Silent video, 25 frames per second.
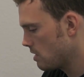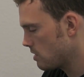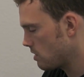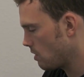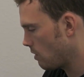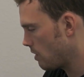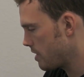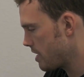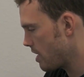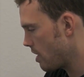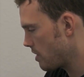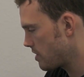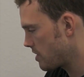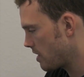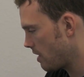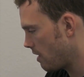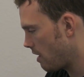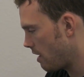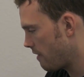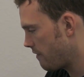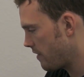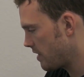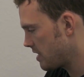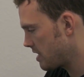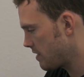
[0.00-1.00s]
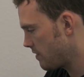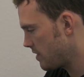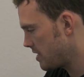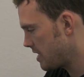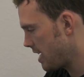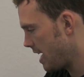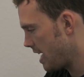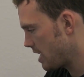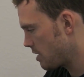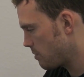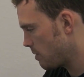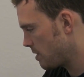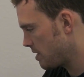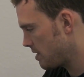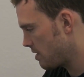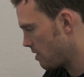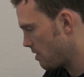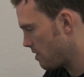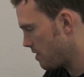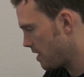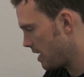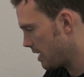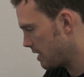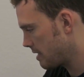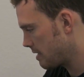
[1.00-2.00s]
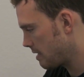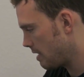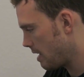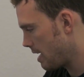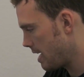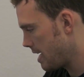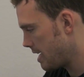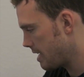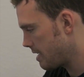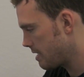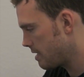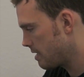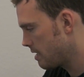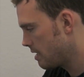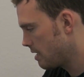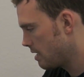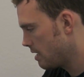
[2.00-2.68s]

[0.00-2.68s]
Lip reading: So the offensive attachments are things like